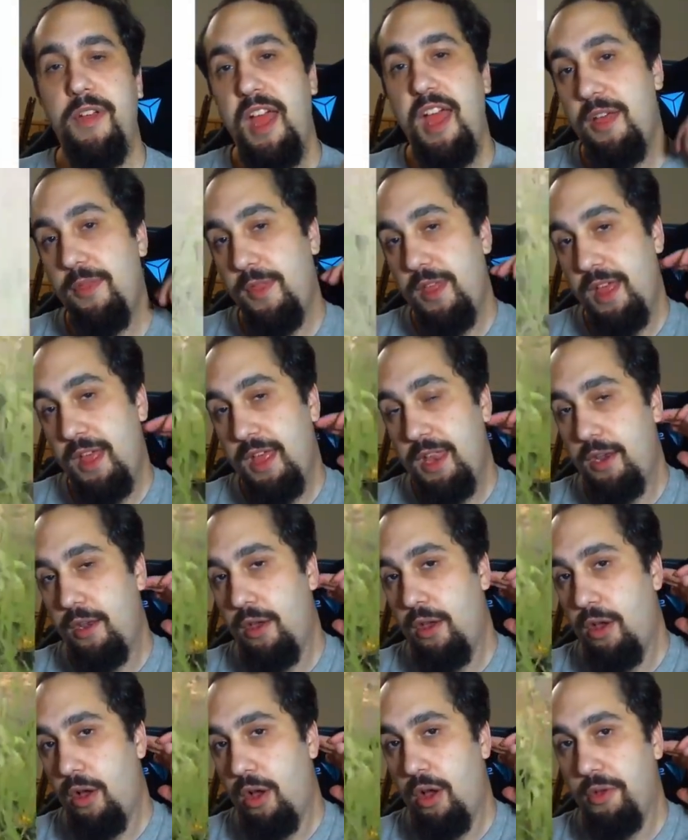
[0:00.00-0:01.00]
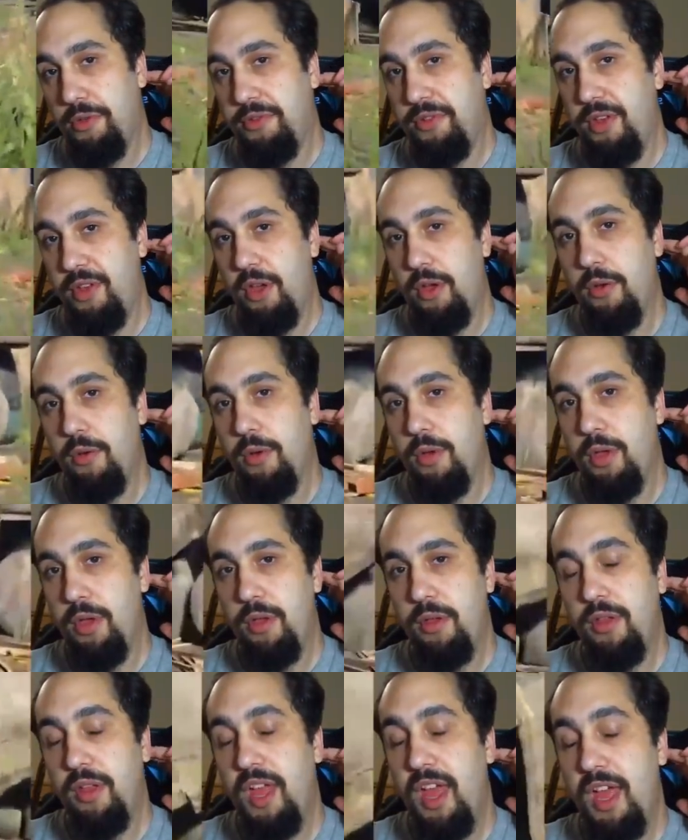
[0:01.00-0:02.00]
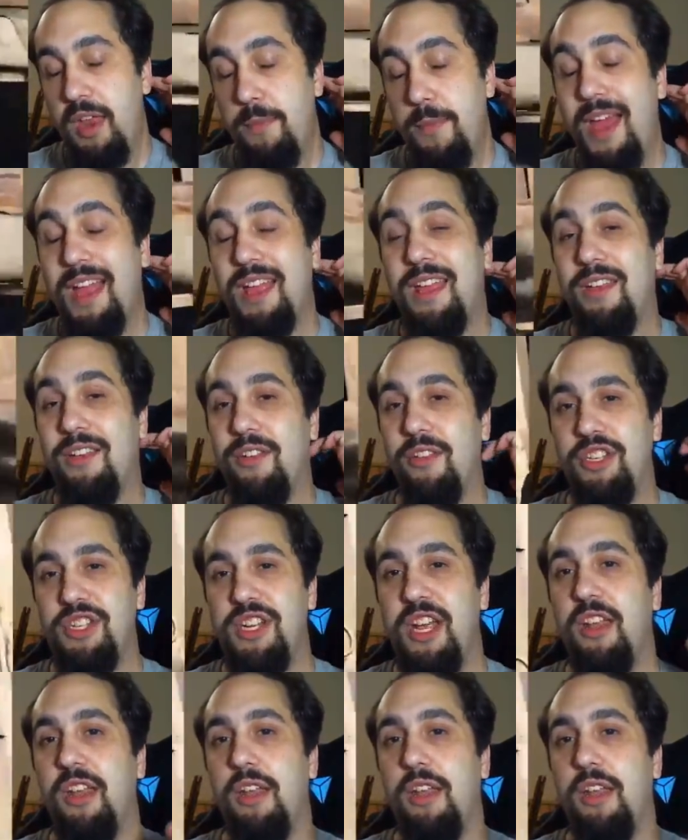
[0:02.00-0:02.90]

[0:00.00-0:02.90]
and then also head back into the child